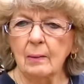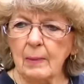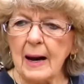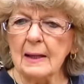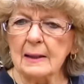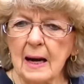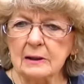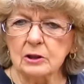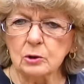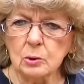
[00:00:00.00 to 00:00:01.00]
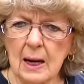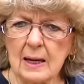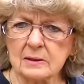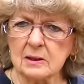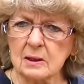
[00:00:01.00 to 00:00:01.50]
might like to
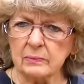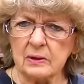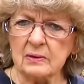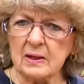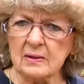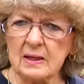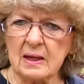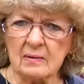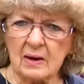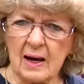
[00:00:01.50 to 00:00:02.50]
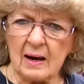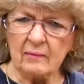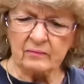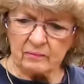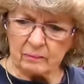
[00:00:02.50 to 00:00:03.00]
try something that they never
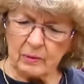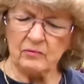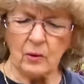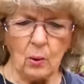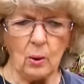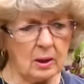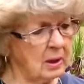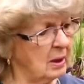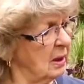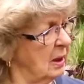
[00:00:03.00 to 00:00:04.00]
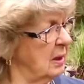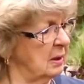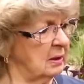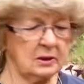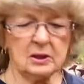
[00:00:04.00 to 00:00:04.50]
have before.
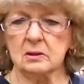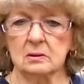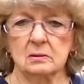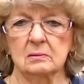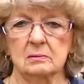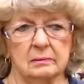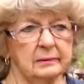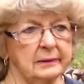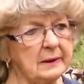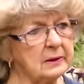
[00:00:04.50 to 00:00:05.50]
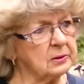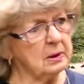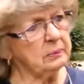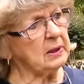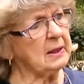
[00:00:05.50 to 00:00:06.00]
Just get
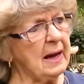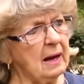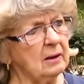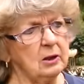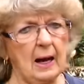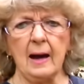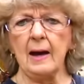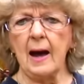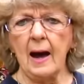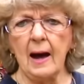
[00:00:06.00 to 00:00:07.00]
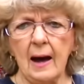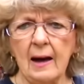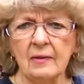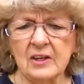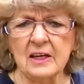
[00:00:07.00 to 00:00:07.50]
something out. I, I,
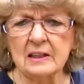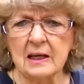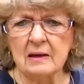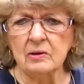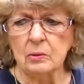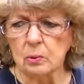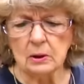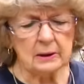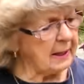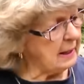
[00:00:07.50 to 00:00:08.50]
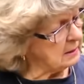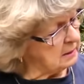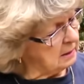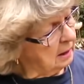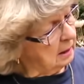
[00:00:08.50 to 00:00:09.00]
I think everyone has